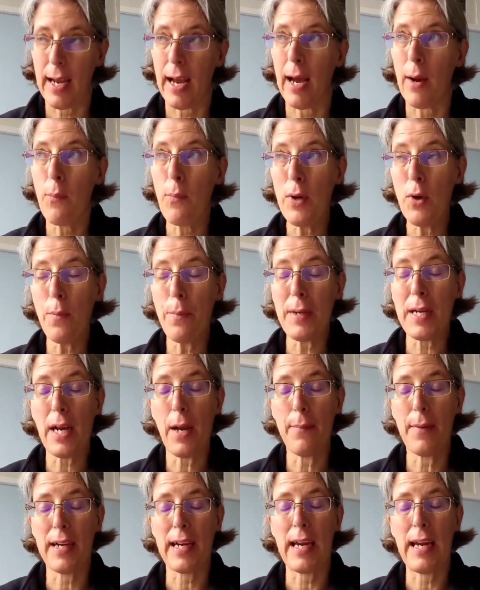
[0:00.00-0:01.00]
and we'll be
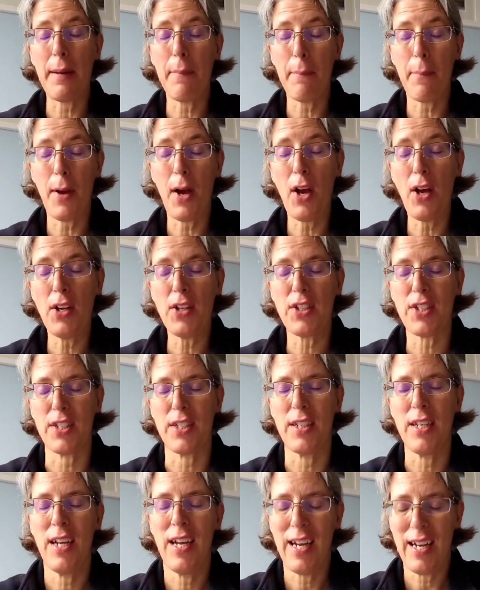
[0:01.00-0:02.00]
coming in
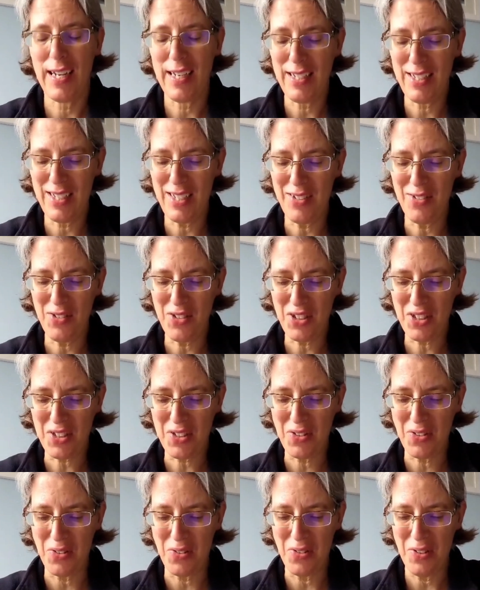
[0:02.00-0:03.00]
person into your
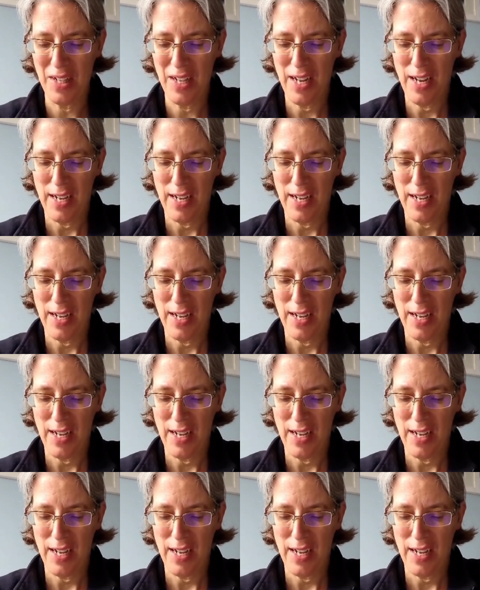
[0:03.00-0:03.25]
school